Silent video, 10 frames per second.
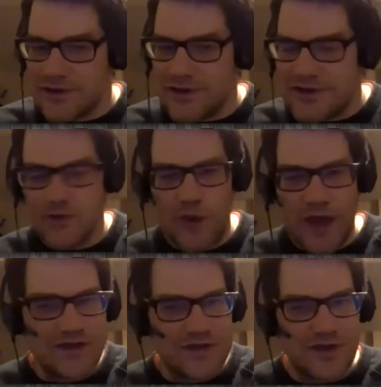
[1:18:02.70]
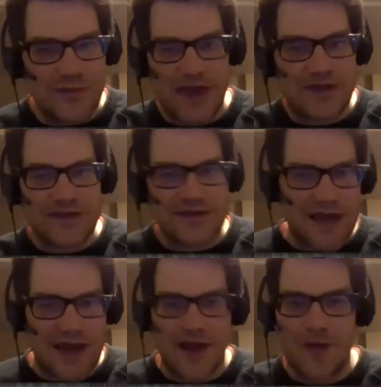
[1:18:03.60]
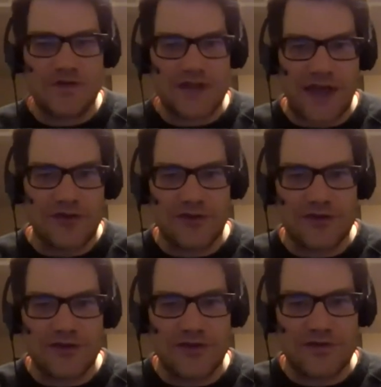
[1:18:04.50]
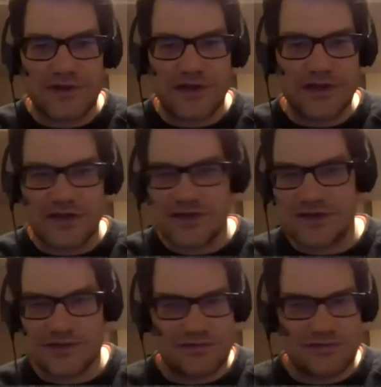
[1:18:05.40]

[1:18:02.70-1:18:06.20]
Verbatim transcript: lots of ways you could make this kind of come together in terms of like just